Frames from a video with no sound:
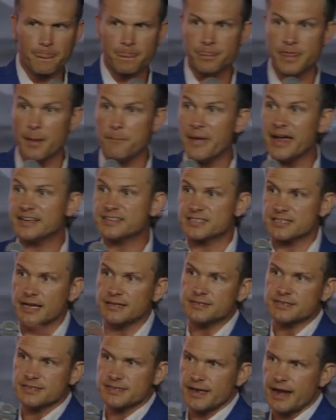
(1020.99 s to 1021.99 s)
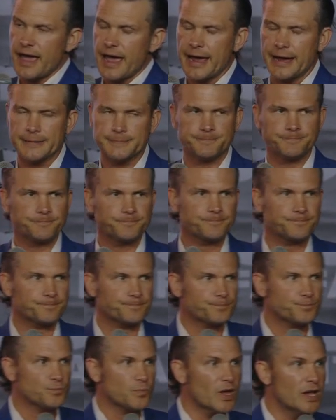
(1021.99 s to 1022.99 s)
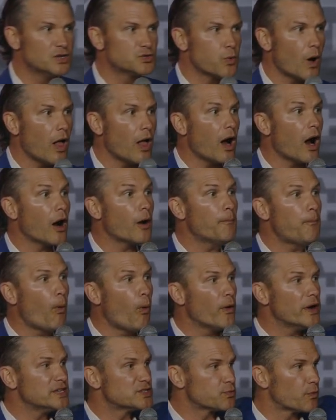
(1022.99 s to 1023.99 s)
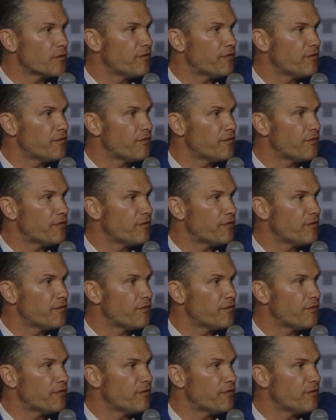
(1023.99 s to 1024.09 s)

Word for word: that makes sense today is while our boys were